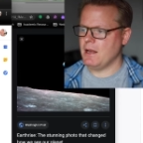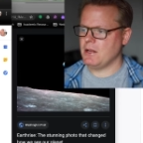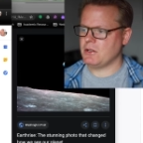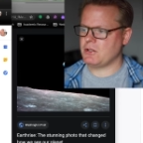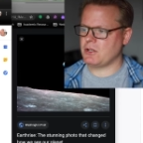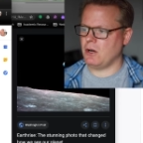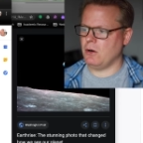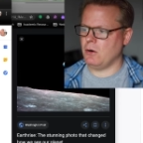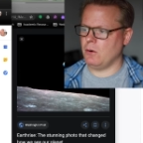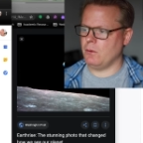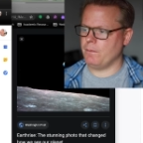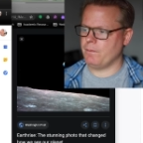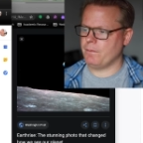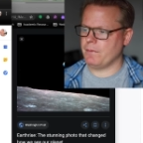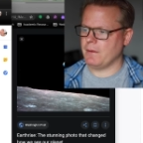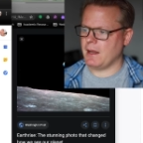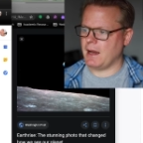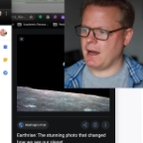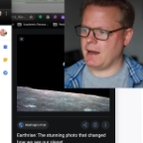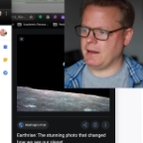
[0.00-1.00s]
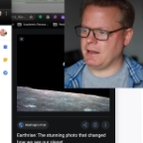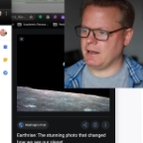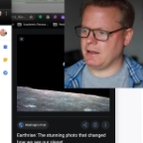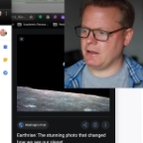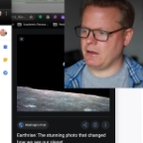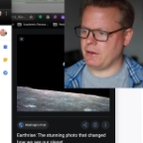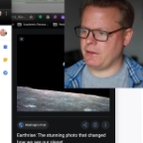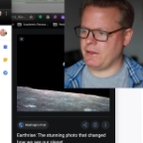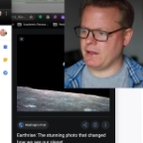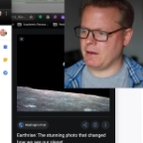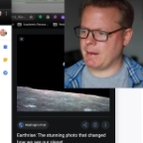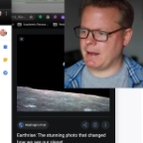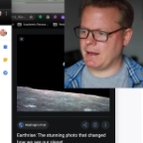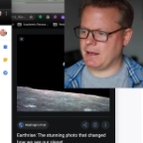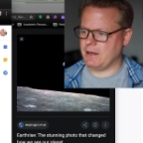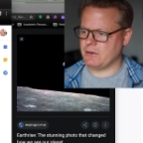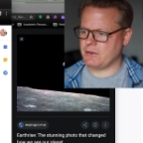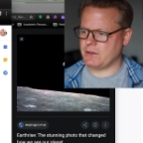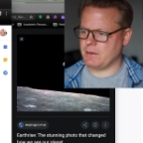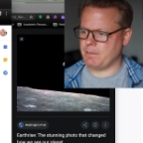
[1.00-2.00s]
So I did a little thing about,
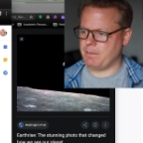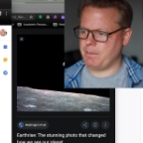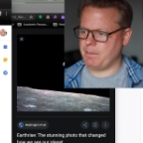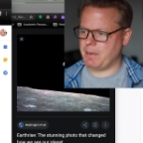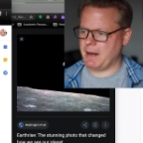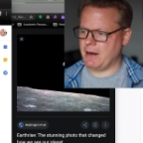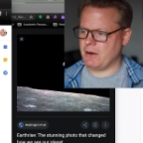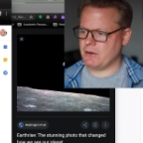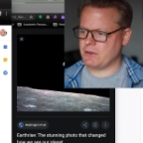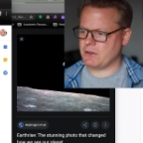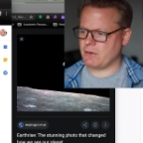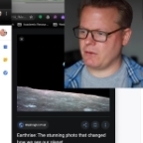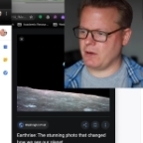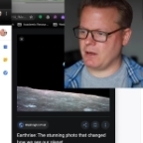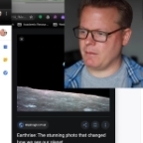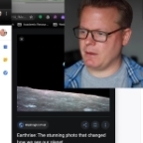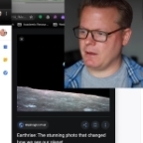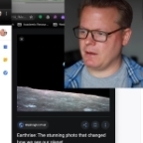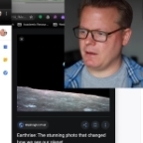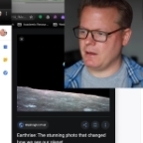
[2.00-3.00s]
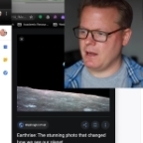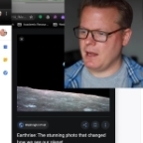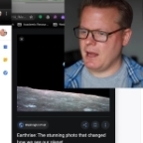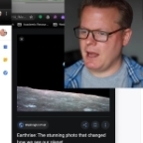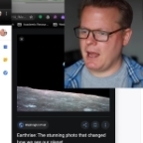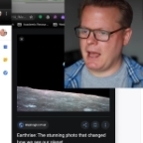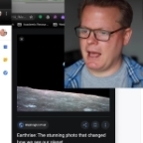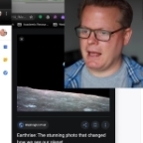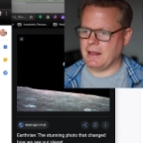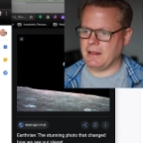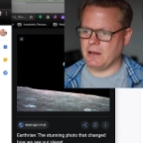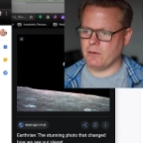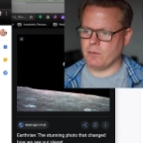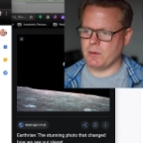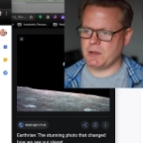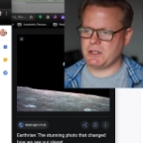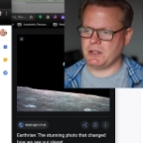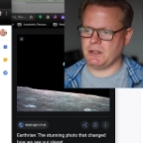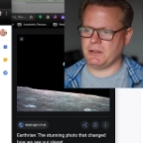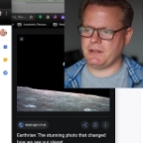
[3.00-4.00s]
here's the Paris Agreement. And the
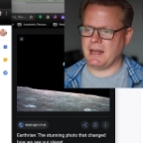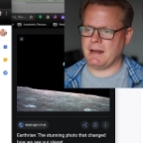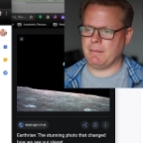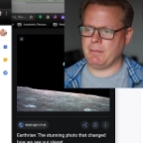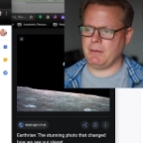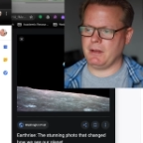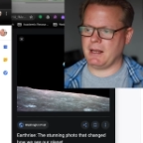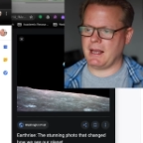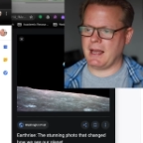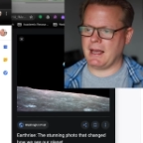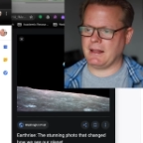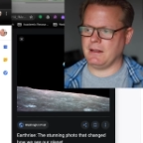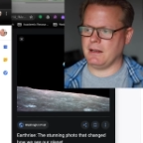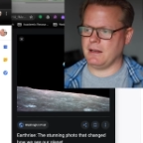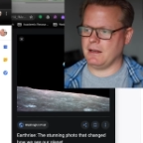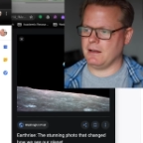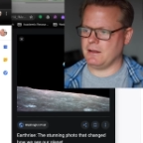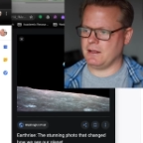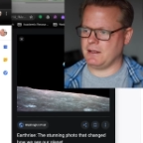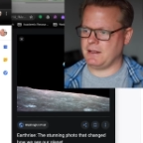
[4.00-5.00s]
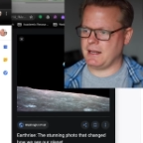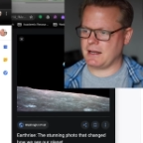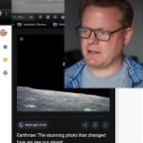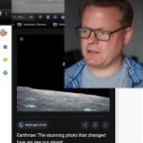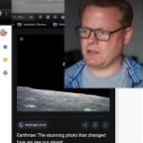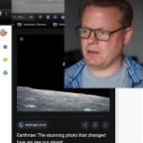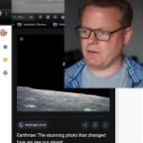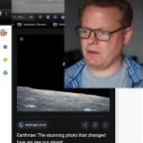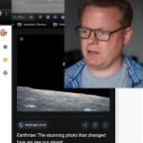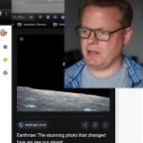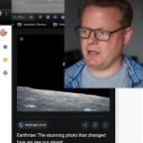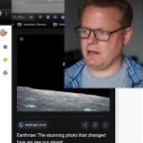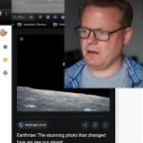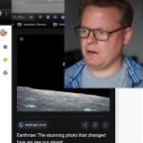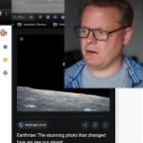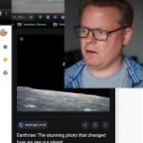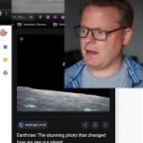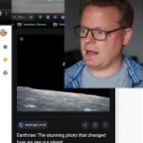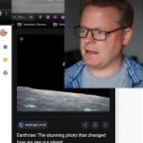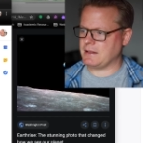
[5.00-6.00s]
original template had the text over
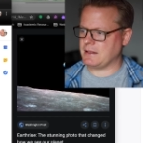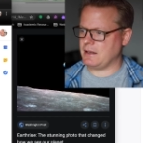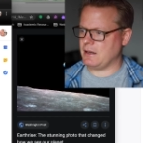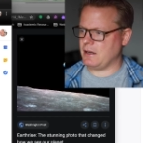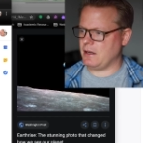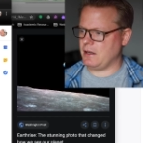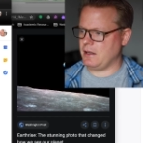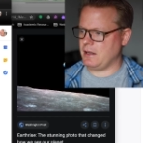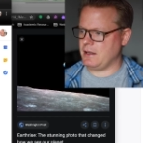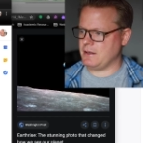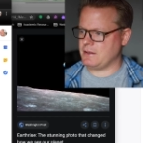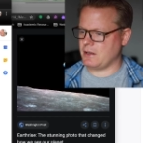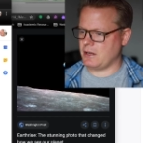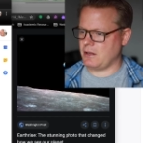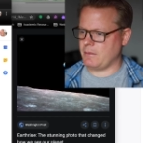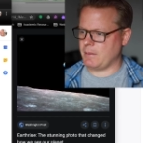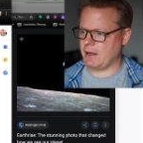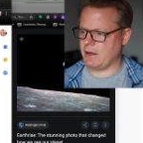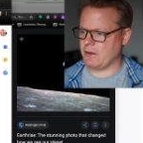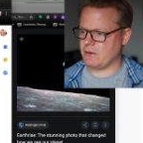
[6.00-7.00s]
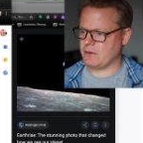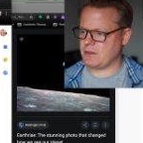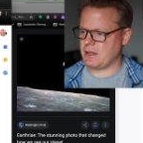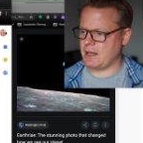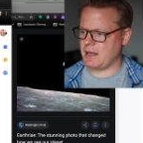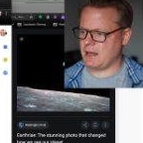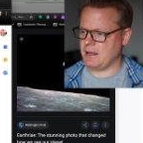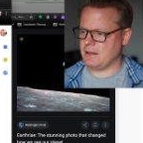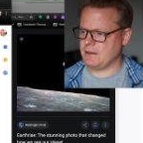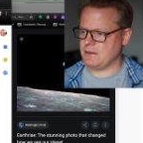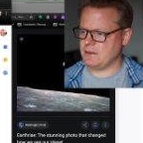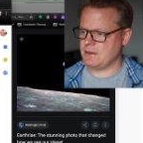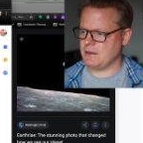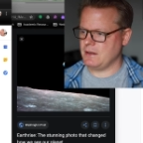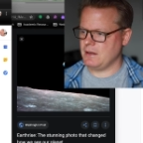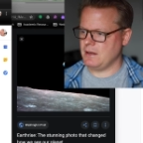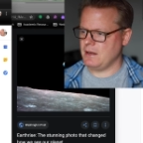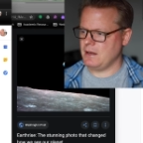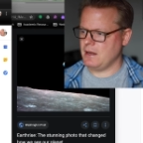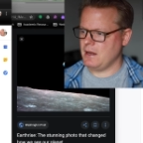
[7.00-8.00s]
here as it is on all my other slides.
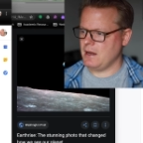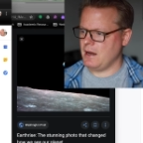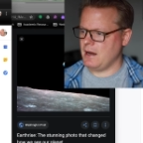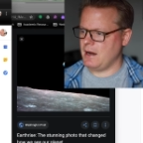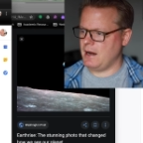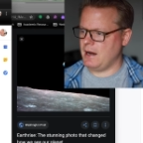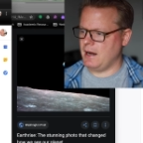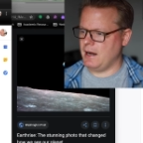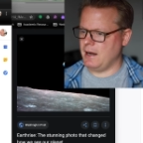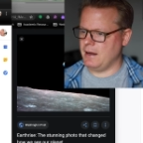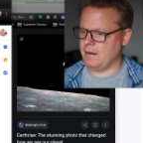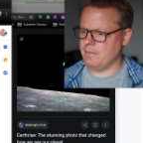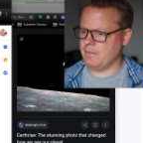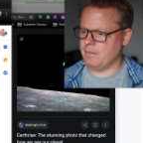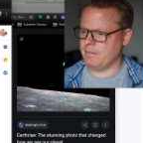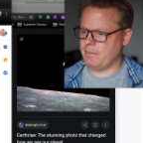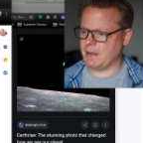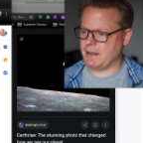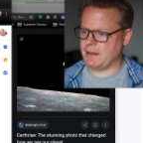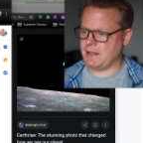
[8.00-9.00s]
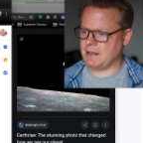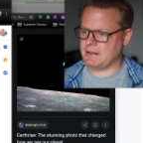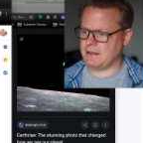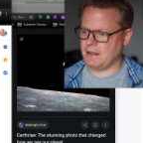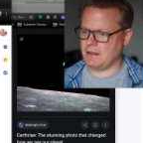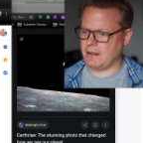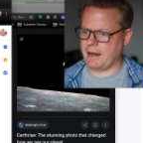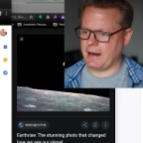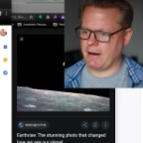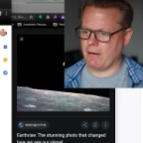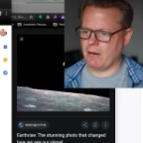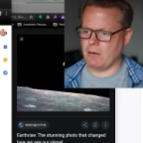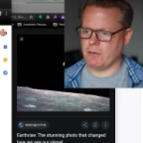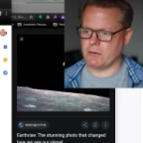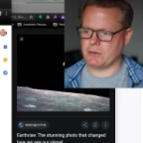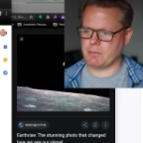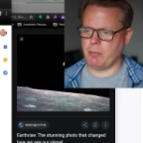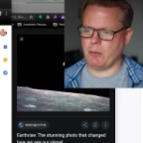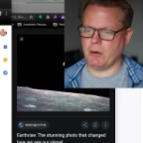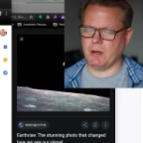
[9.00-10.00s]
But this little arrow
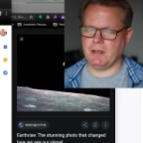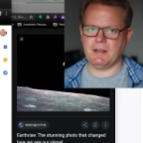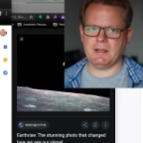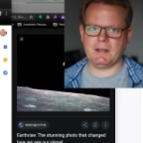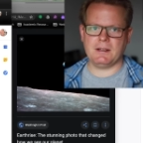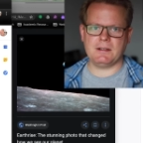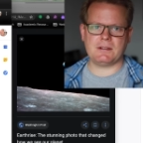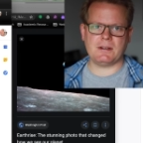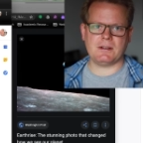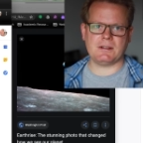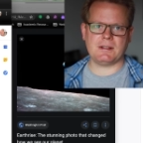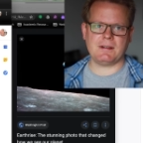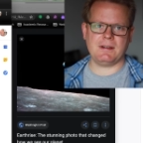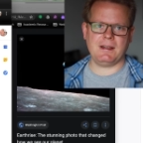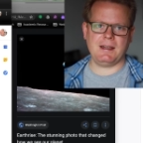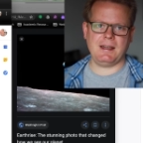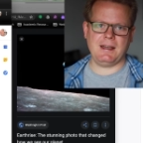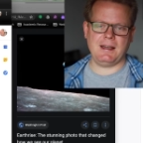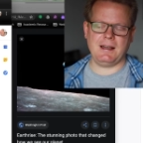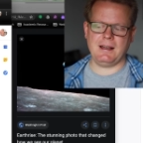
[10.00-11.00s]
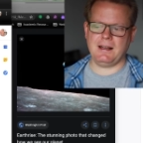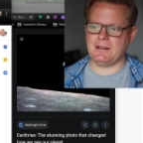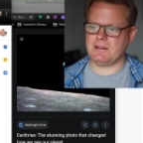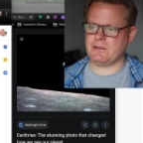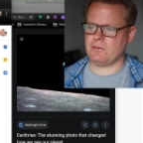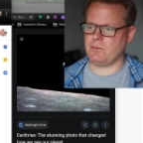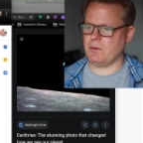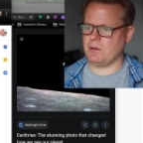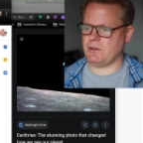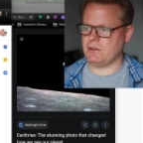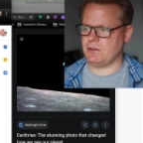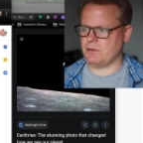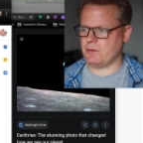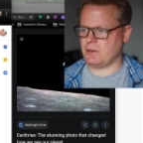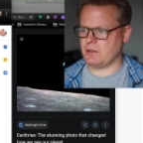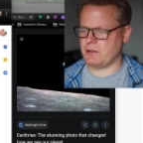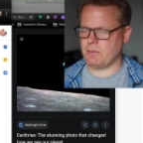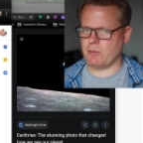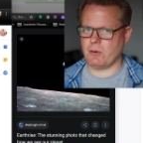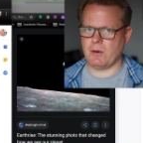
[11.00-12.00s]
was pointing, so I was like, I'll
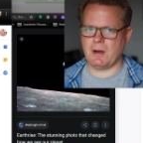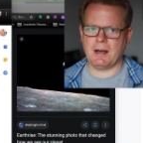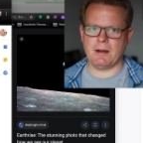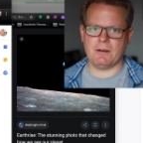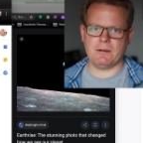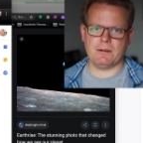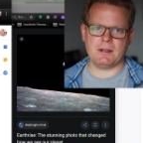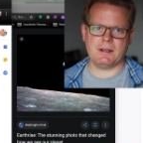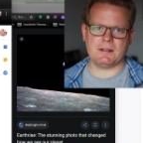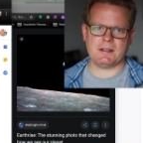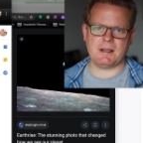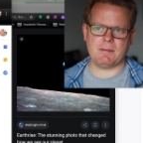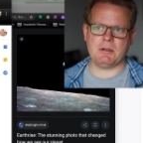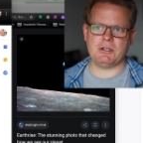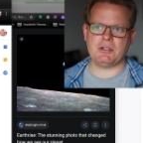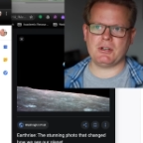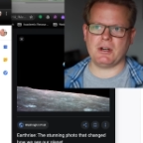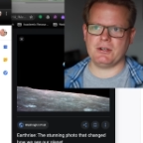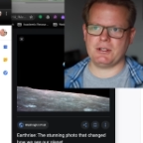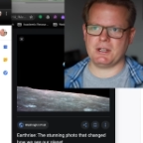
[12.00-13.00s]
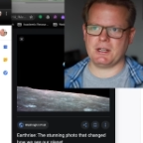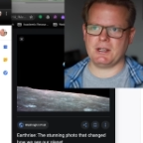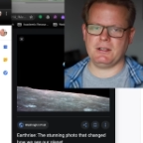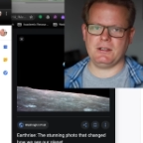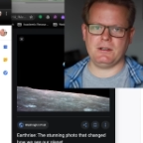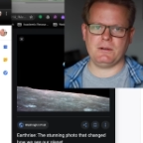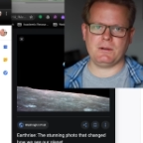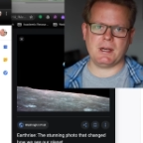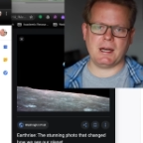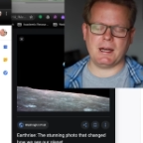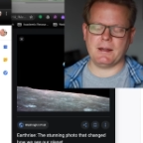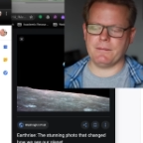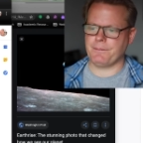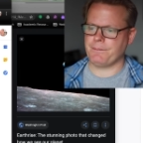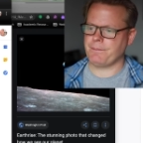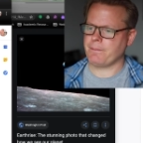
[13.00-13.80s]
switch them around because I'm in charge, I can do that.